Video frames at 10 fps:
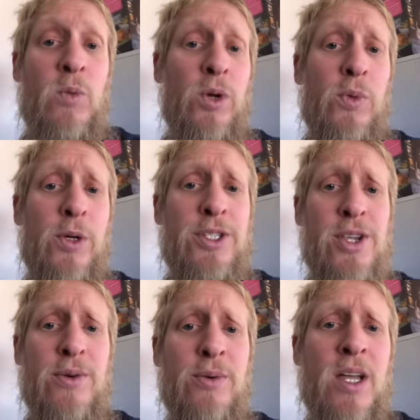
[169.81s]
Like in World
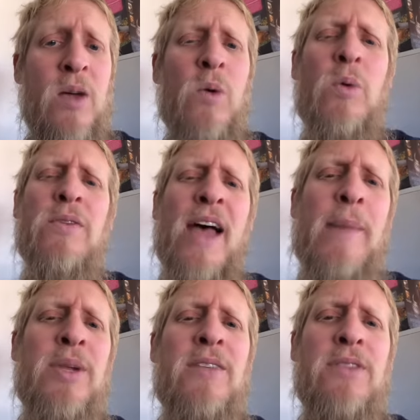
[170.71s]
War II, what
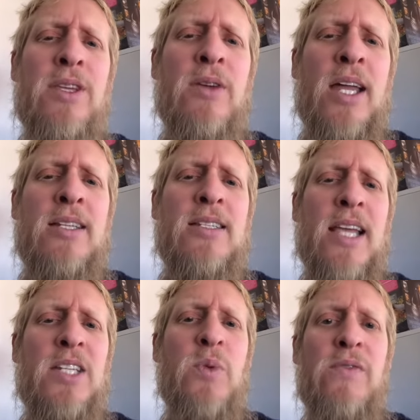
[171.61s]
would have happened if the
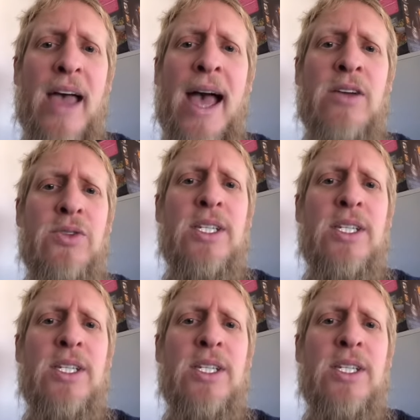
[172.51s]
United States would have